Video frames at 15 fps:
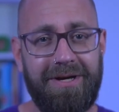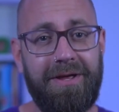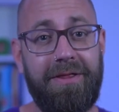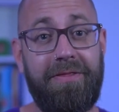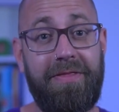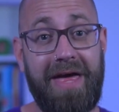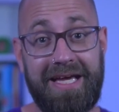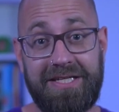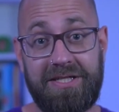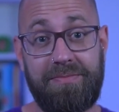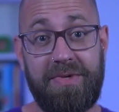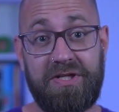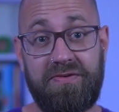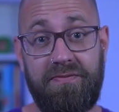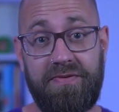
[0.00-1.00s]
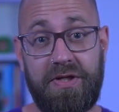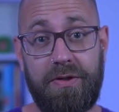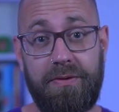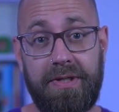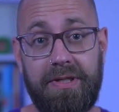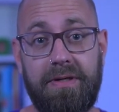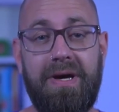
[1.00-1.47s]
Thanks so much for
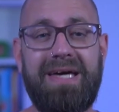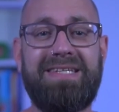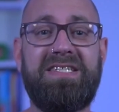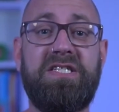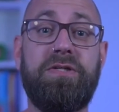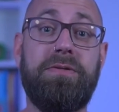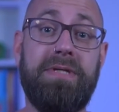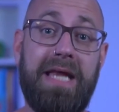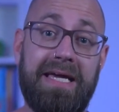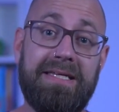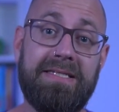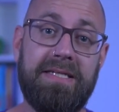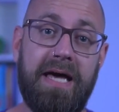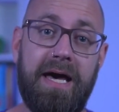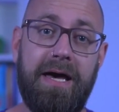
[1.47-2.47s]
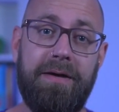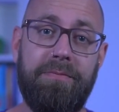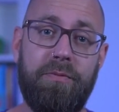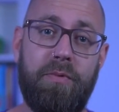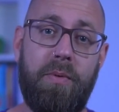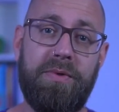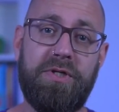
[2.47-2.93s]
viewing and see you next time
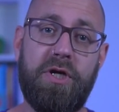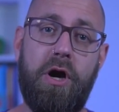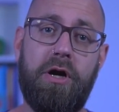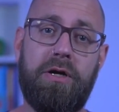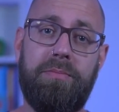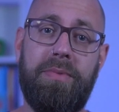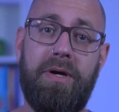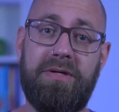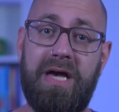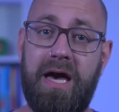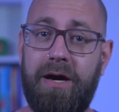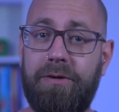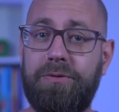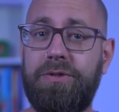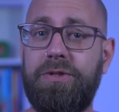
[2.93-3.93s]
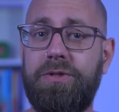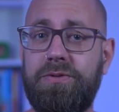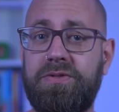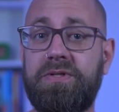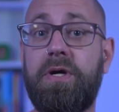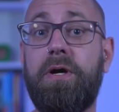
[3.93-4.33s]
when we talk about how to use